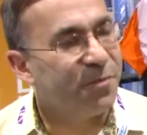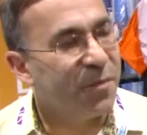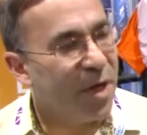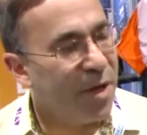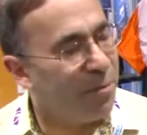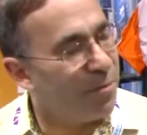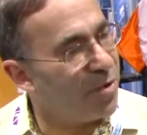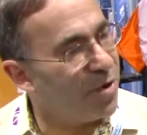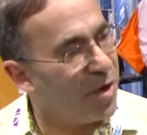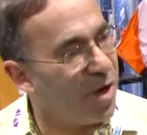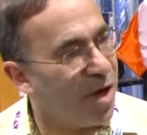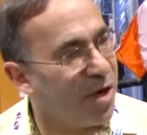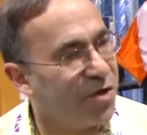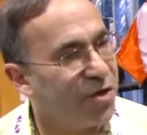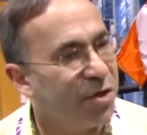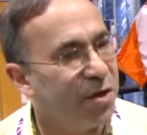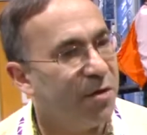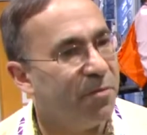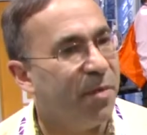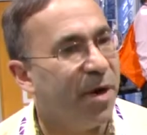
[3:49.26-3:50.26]
in
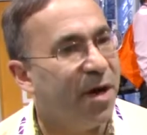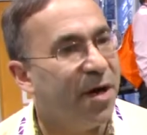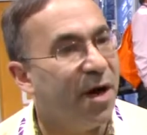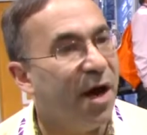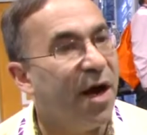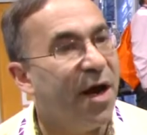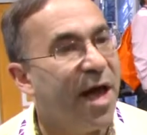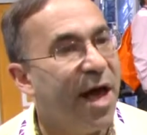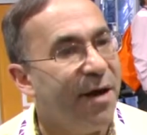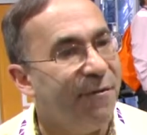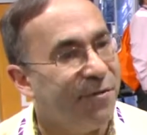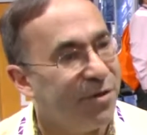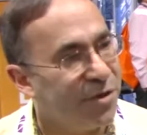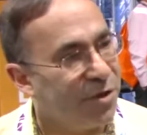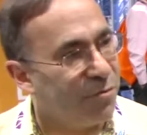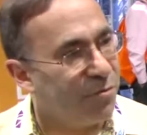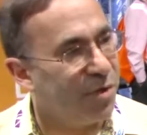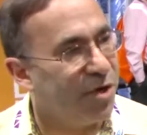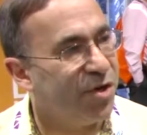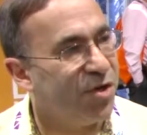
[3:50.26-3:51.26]
production by not having
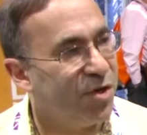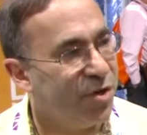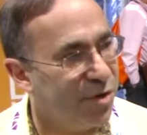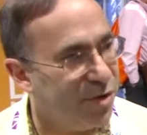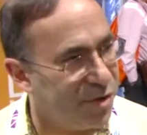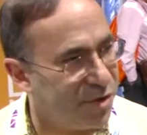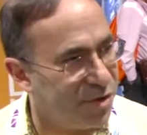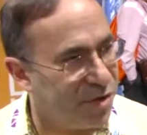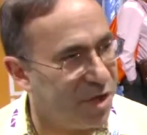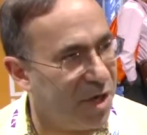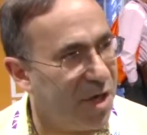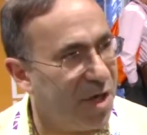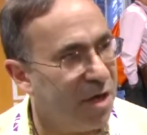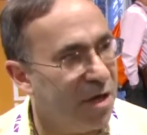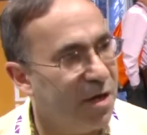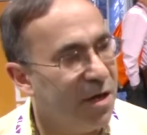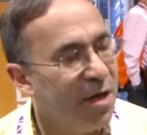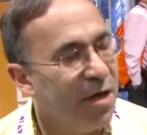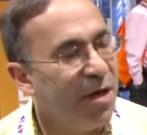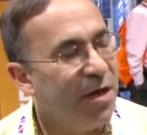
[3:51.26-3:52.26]
to reshoot a scene
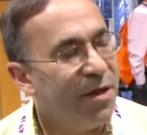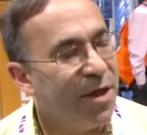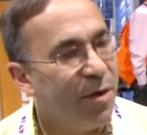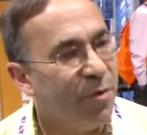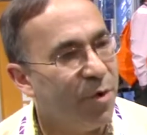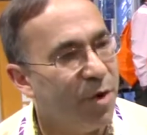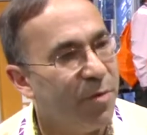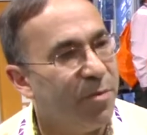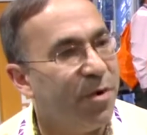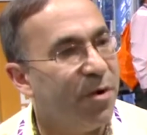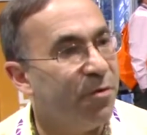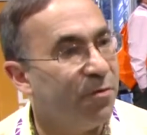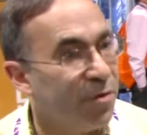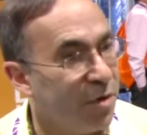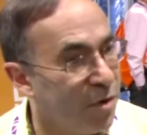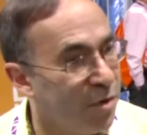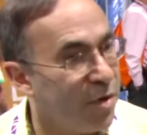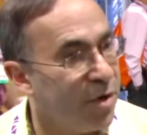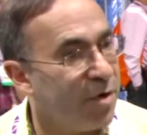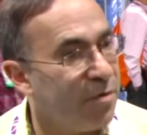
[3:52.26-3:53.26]
that would have been
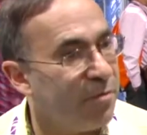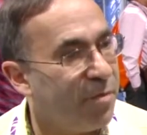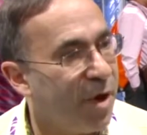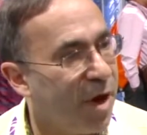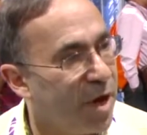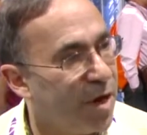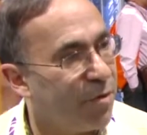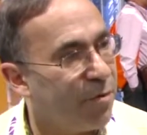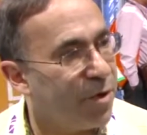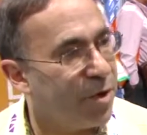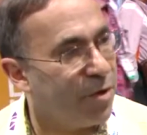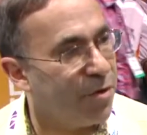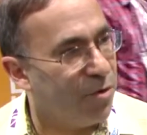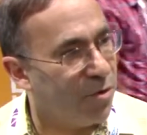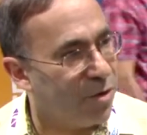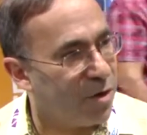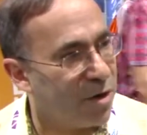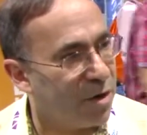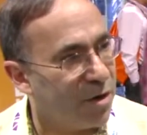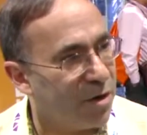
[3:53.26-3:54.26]
ruined by a
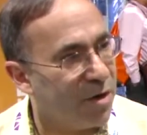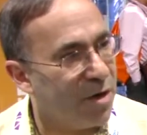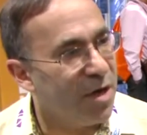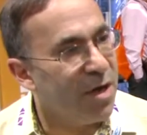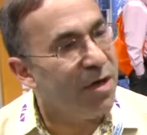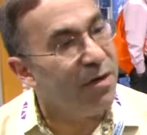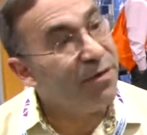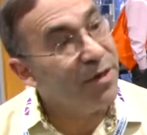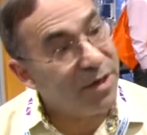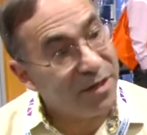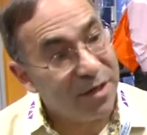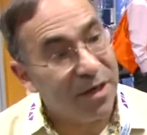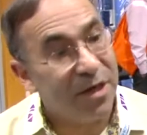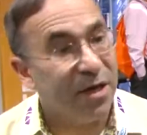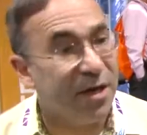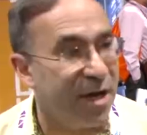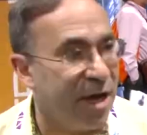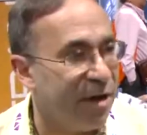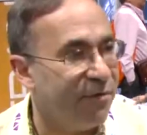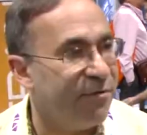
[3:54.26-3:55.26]
recorder that
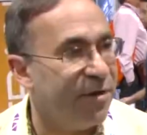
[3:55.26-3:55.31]
didn't have